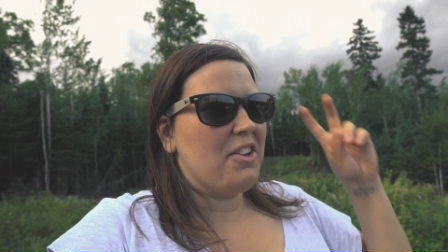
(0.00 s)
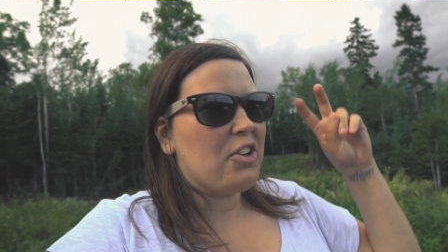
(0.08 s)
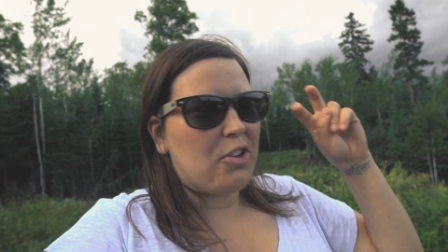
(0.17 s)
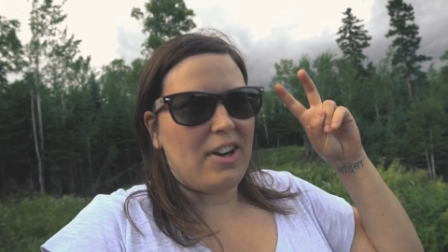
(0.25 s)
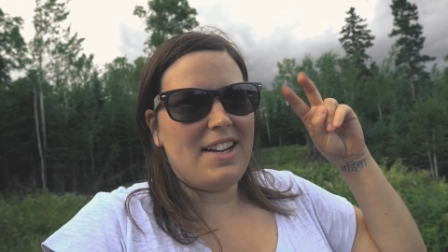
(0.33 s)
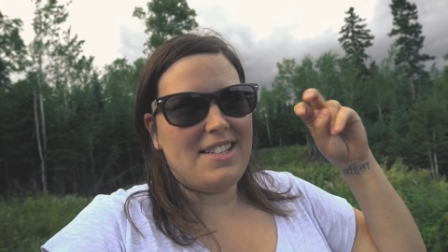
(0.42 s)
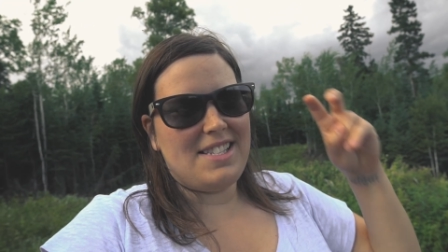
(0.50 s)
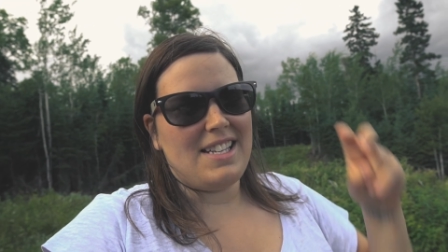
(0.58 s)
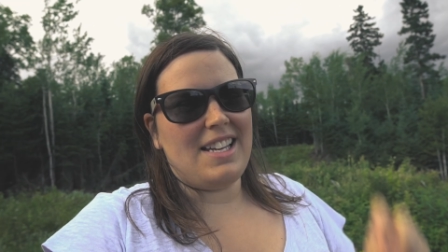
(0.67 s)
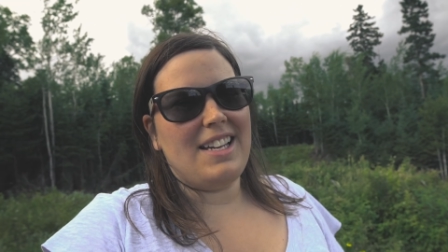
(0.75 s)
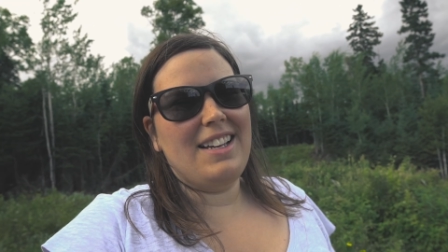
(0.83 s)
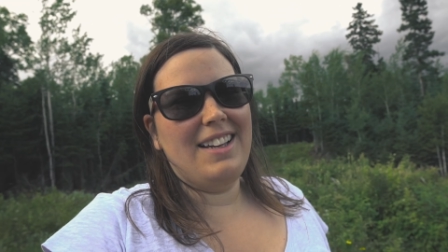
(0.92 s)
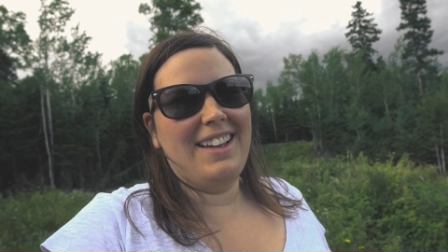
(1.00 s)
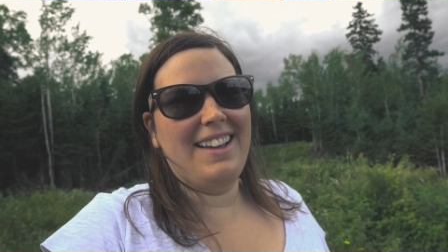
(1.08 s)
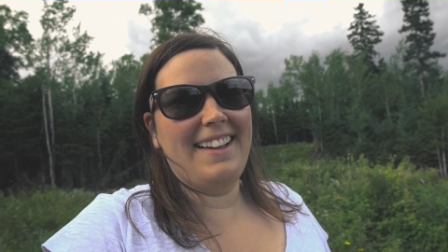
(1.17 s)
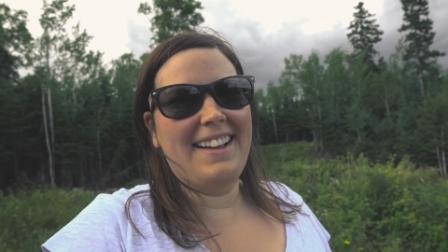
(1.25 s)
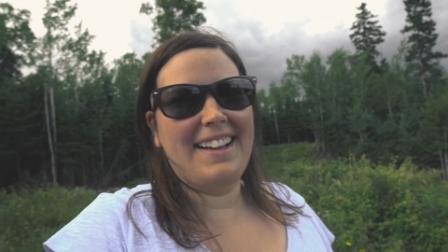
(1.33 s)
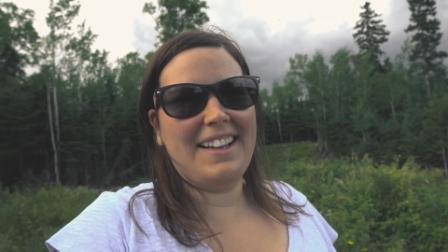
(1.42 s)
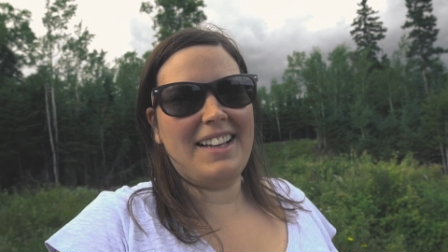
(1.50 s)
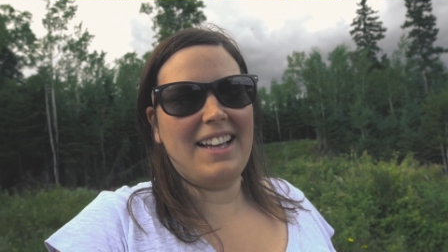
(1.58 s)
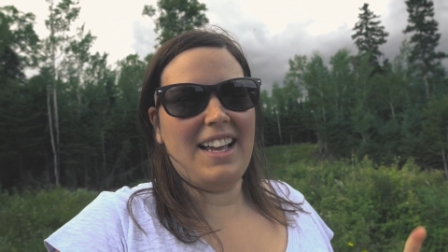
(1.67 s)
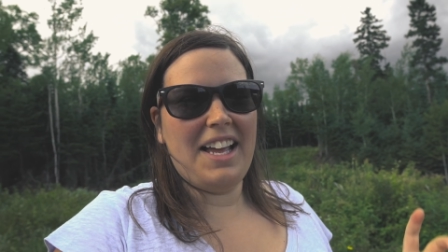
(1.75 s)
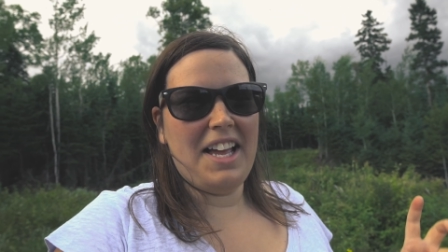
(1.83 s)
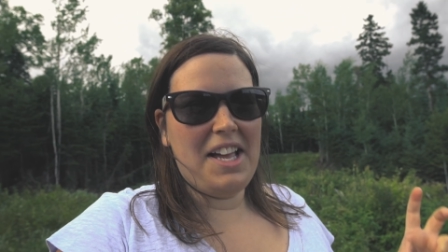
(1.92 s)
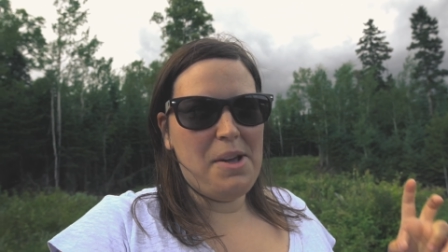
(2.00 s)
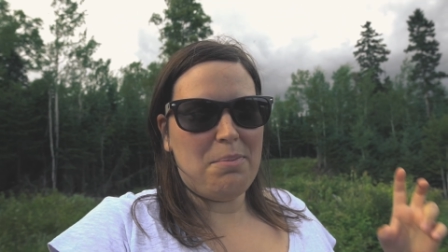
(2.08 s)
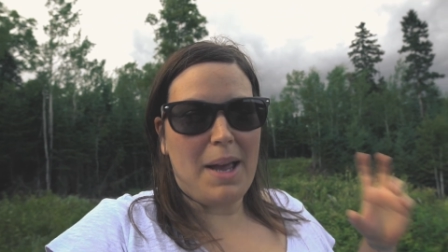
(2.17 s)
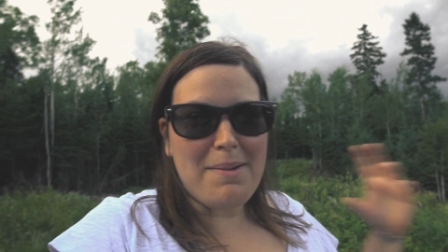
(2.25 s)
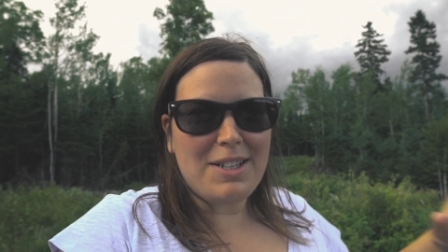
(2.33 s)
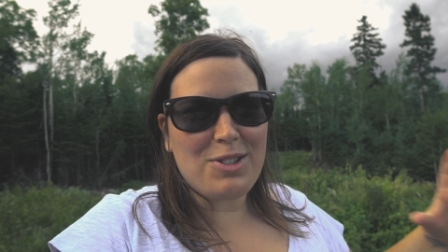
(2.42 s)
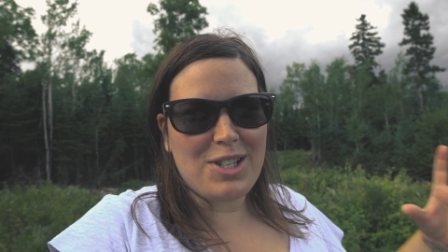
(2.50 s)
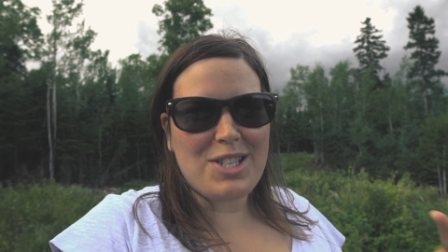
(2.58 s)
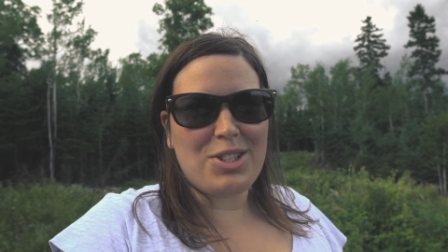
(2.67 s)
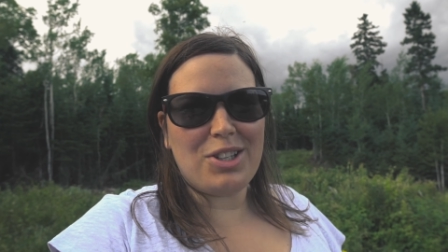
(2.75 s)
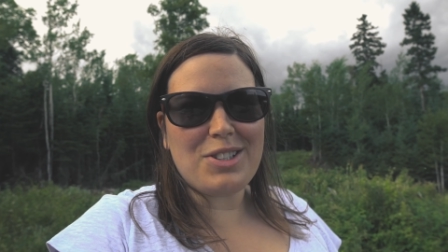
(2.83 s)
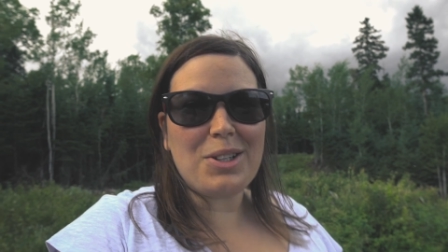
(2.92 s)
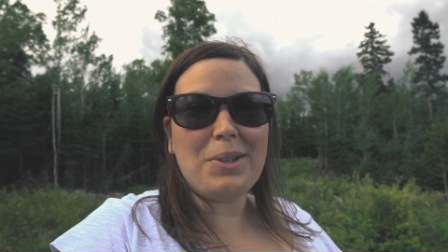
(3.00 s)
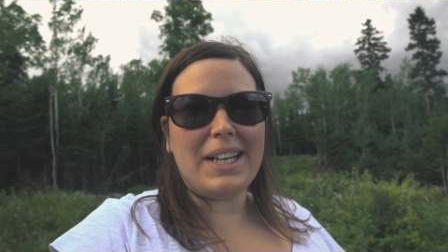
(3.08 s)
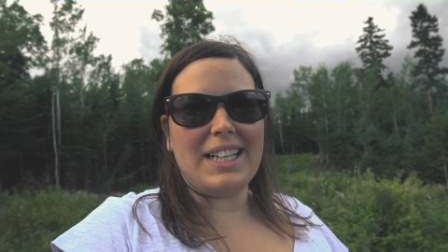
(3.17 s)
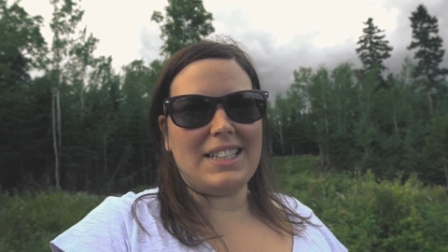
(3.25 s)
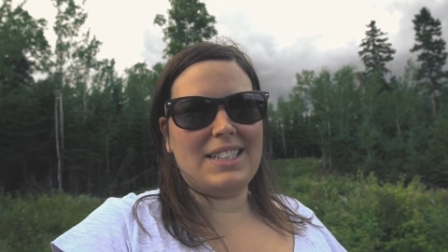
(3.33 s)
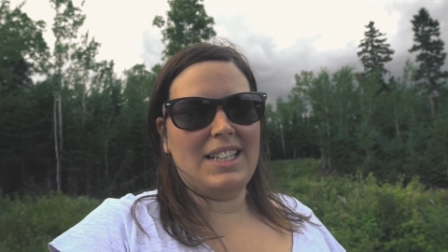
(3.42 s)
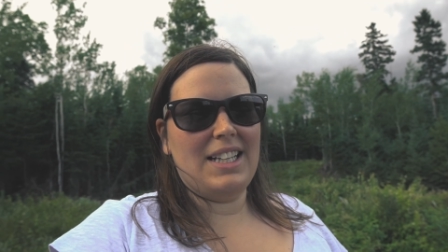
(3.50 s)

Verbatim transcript: crazy, maybe you just should do it.